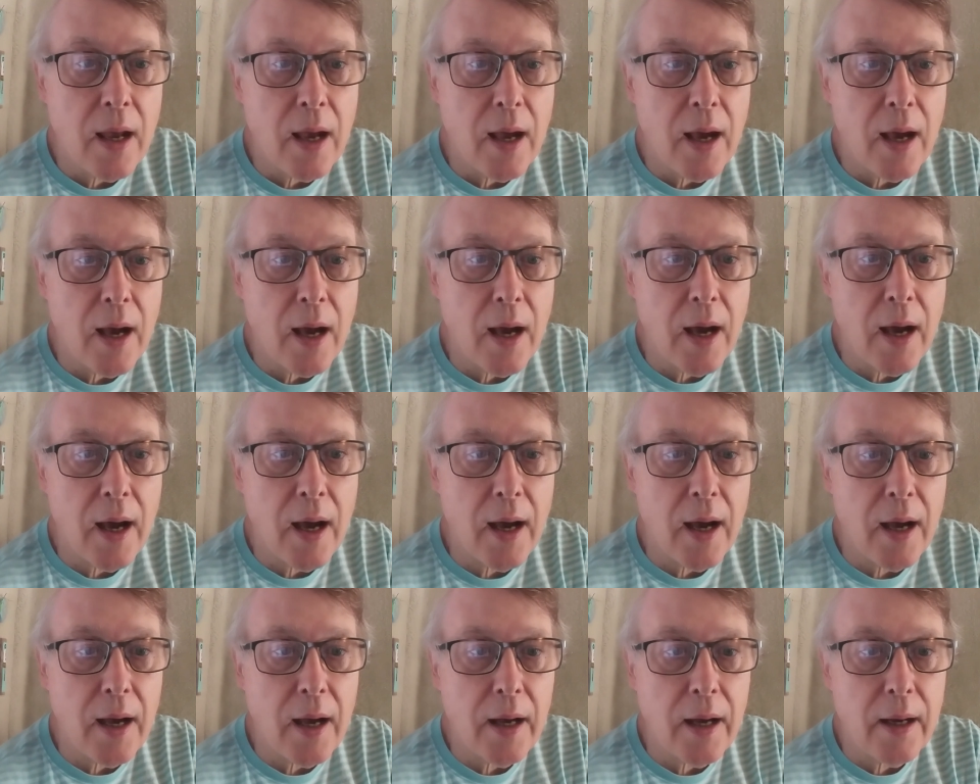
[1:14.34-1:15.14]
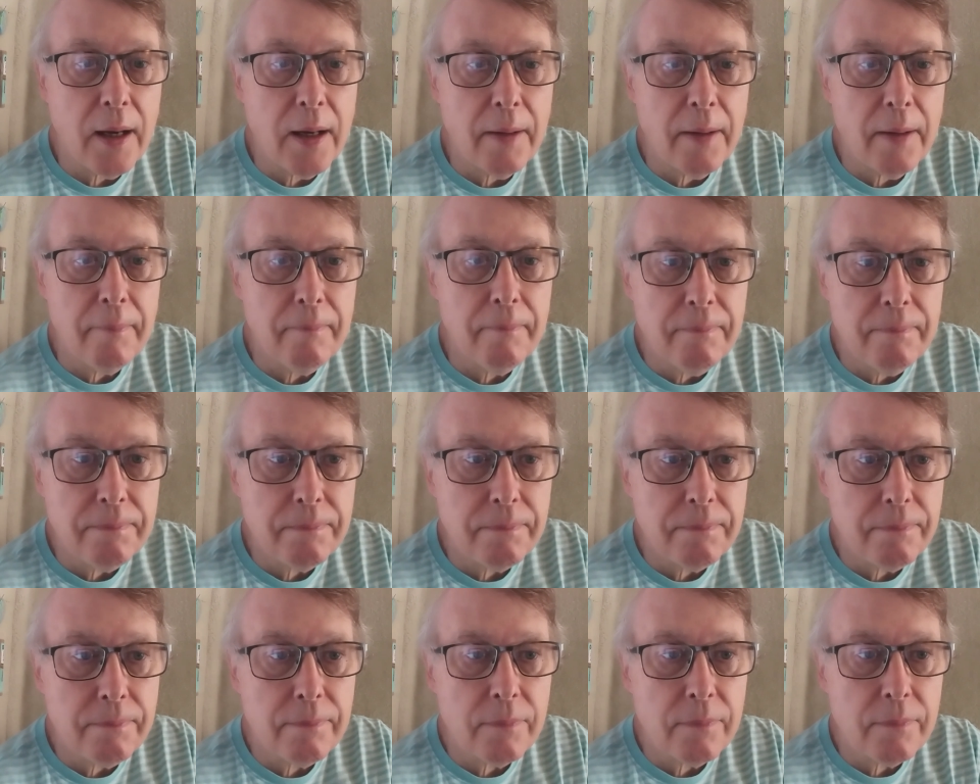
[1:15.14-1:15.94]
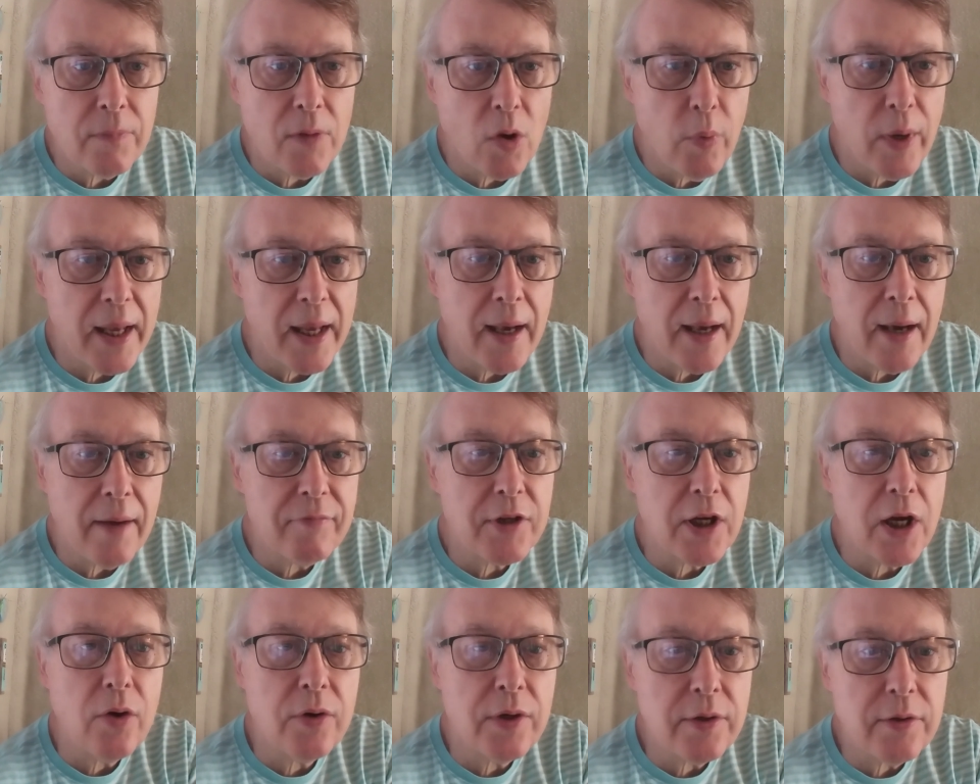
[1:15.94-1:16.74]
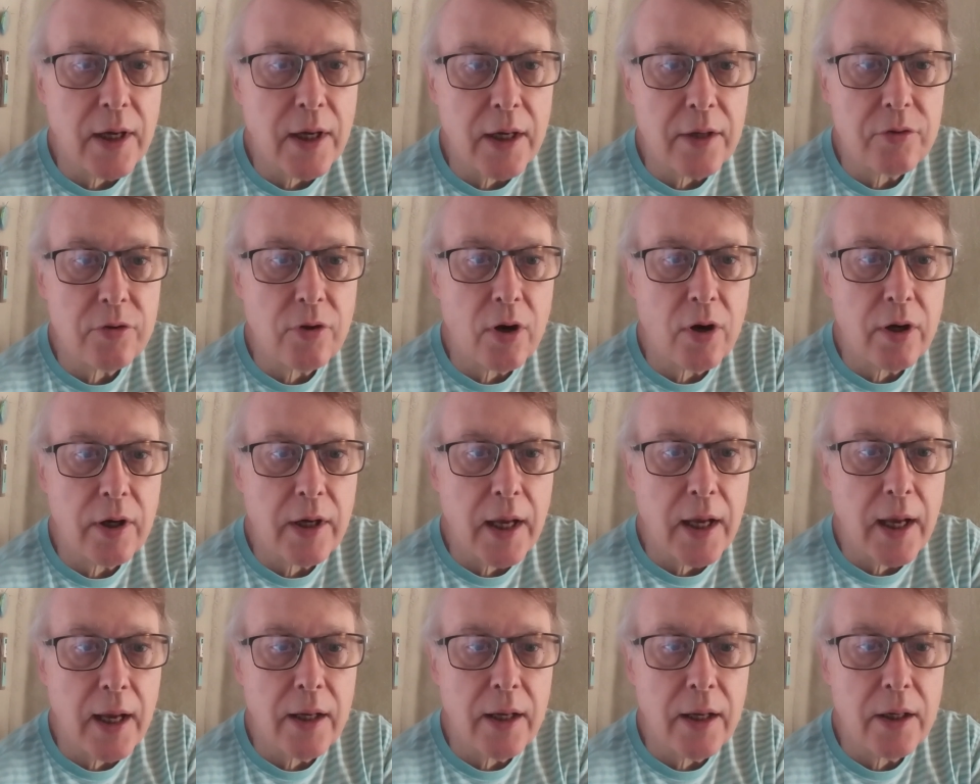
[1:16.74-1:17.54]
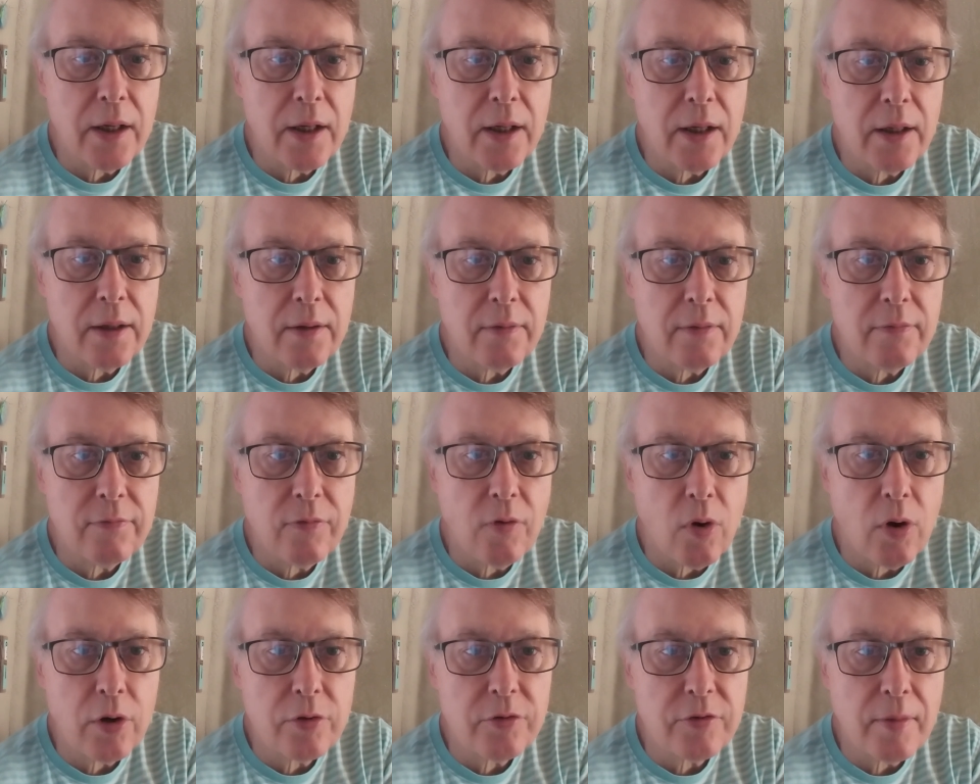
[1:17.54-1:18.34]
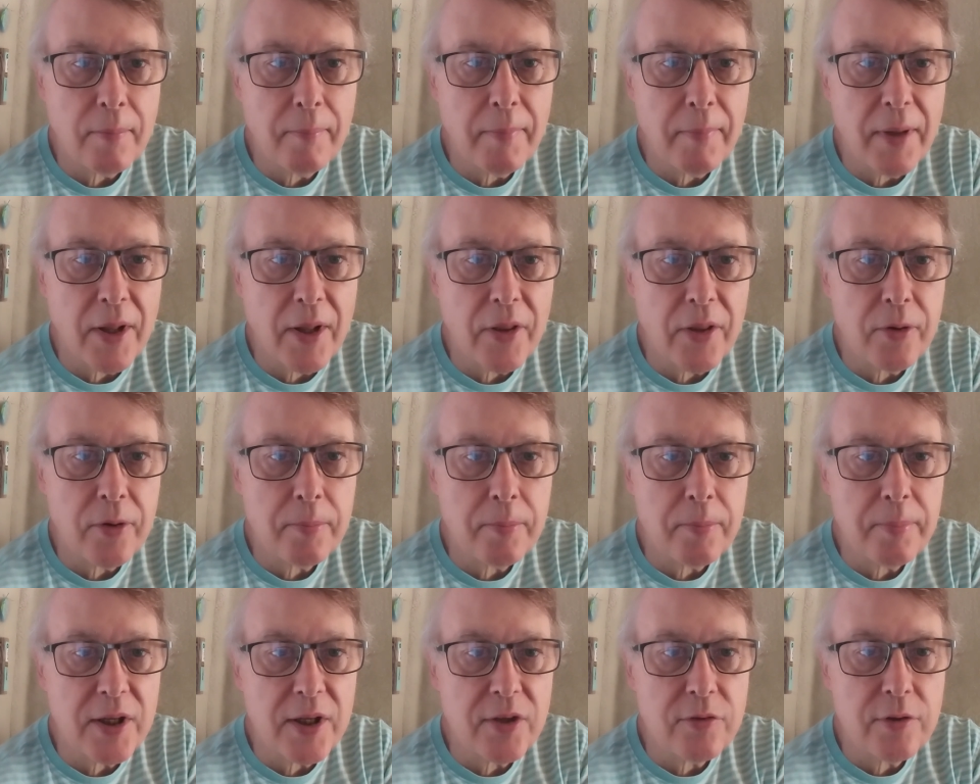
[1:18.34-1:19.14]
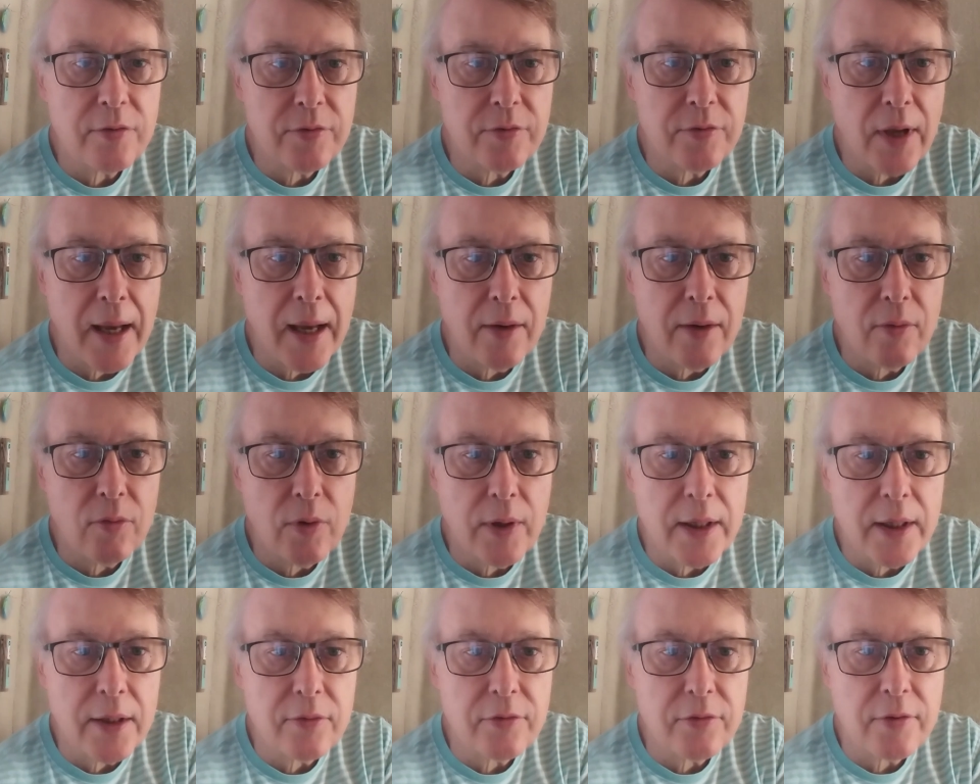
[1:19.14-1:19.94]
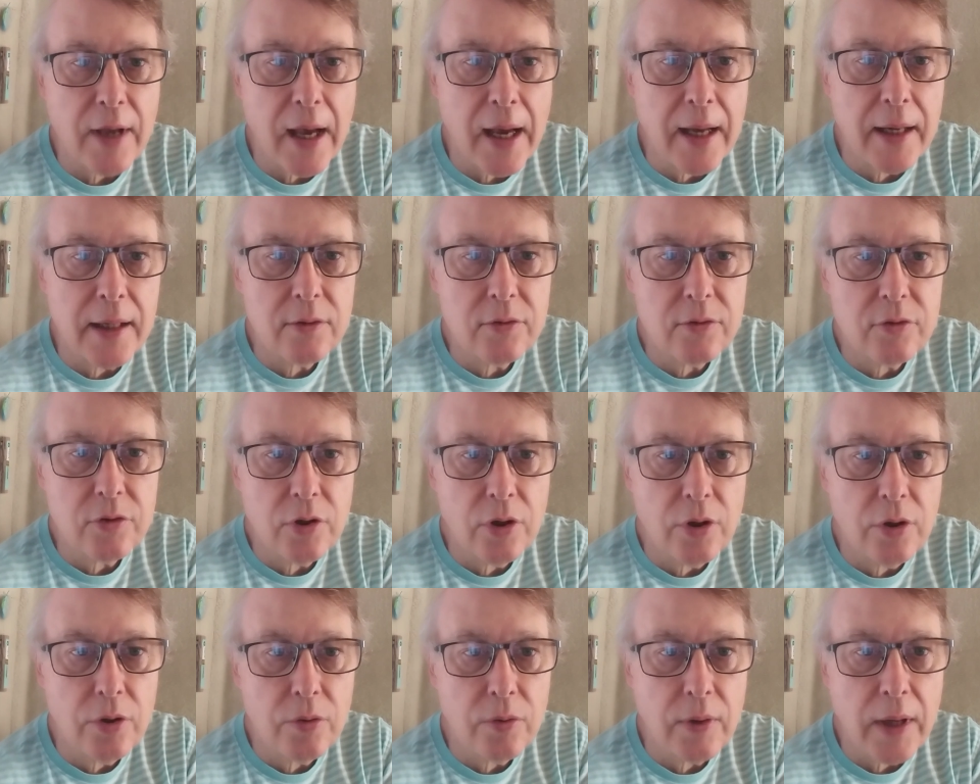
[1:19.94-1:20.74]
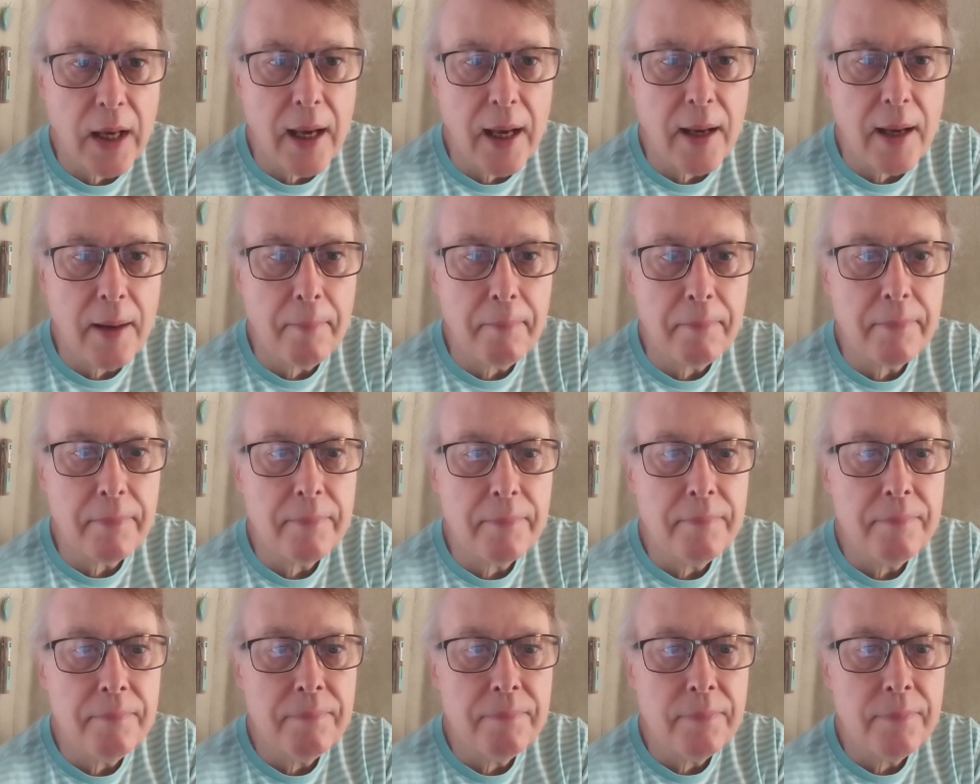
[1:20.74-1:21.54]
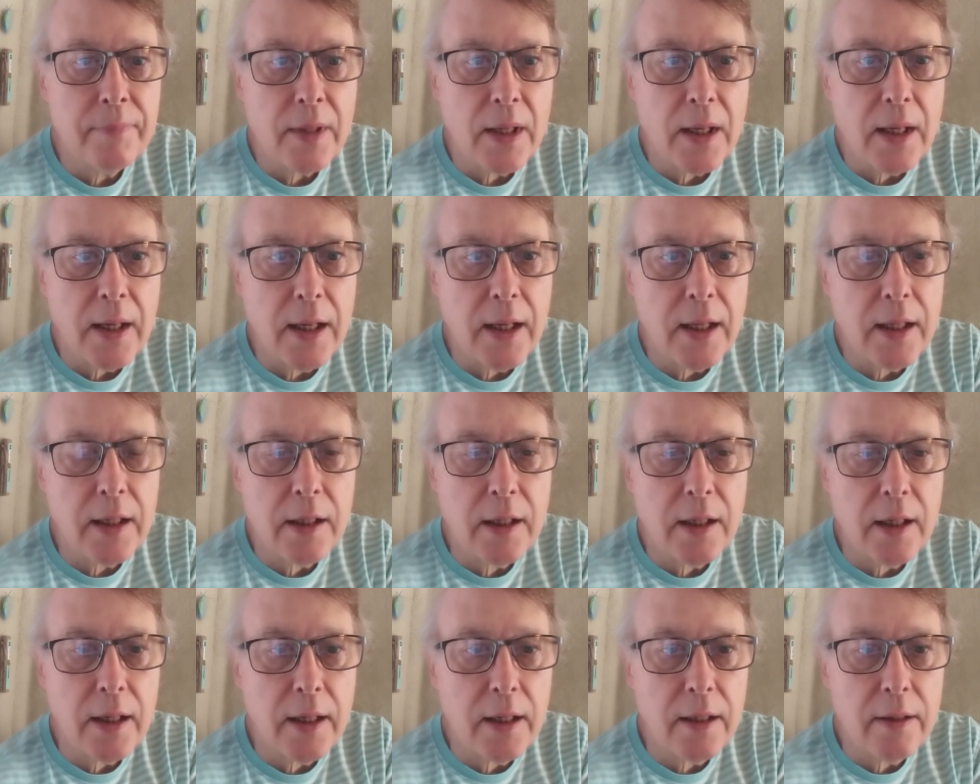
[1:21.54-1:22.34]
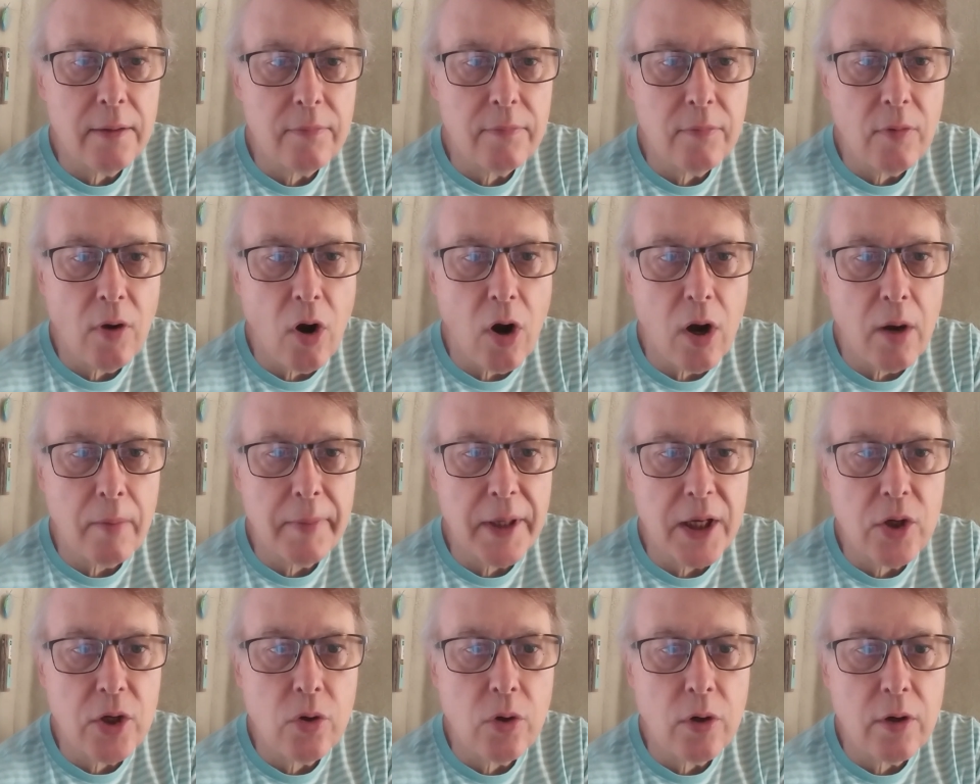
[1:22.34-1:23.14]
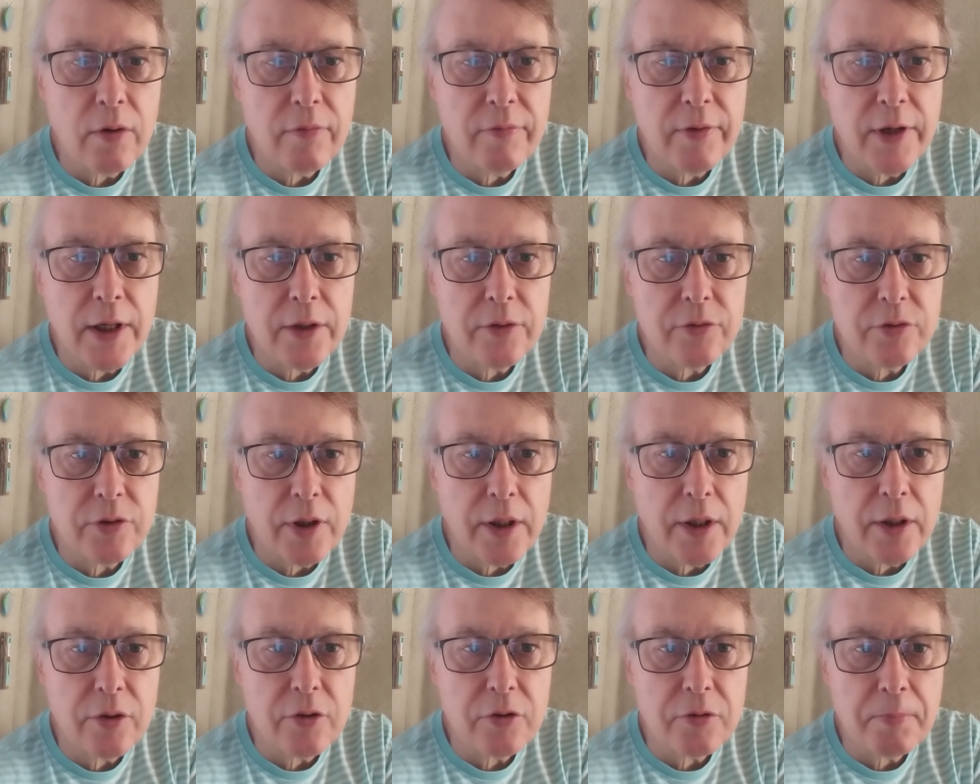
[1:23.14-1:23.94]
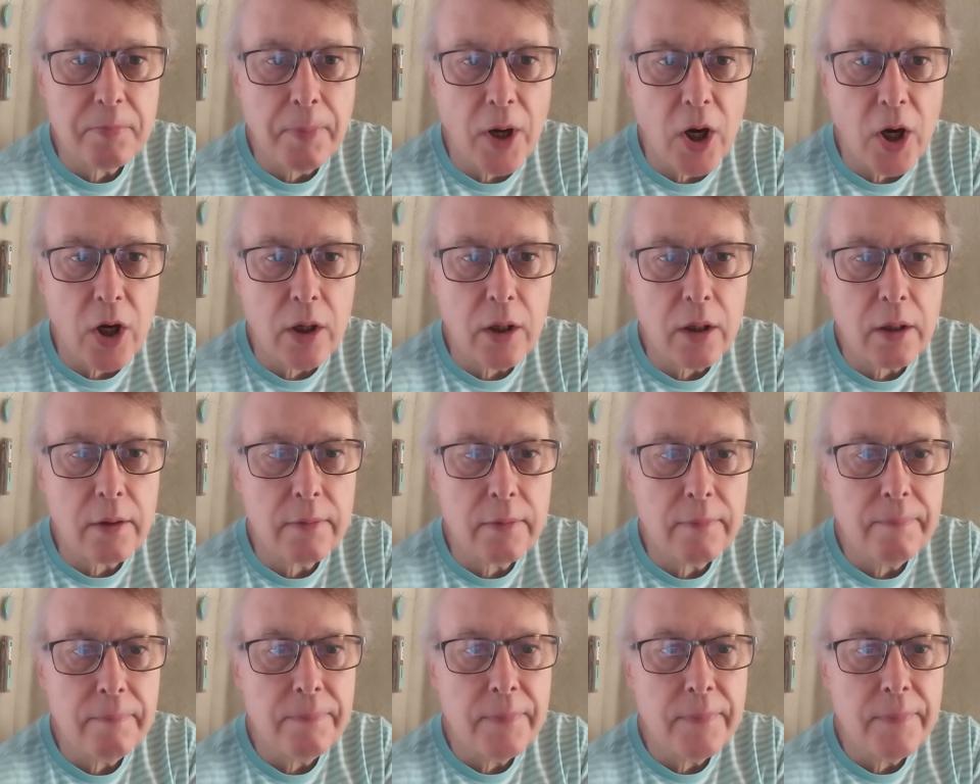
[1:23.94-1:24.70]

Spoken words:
We have to go to Texarkana for some other business, and we decided to camp in a Army Corps of Engineers park.